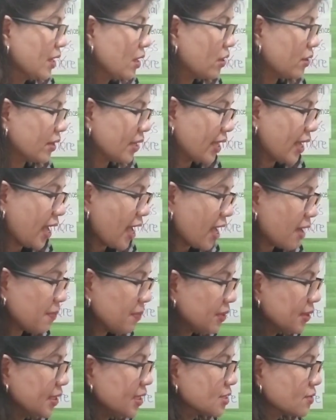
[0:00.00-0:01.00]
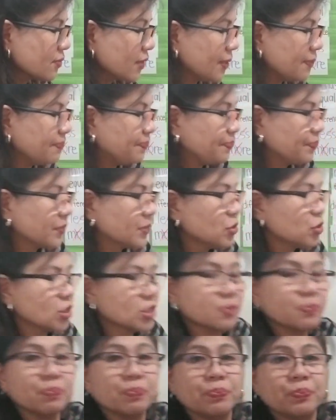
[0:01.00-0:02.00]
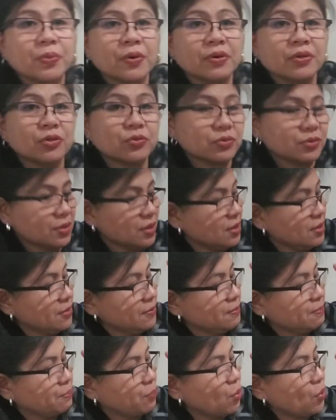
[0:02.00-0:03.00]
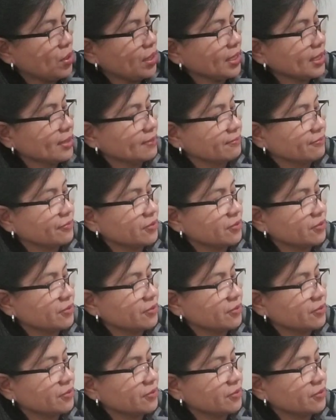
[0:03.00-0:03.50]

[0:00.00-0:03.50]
Okay, how about this one? Just point it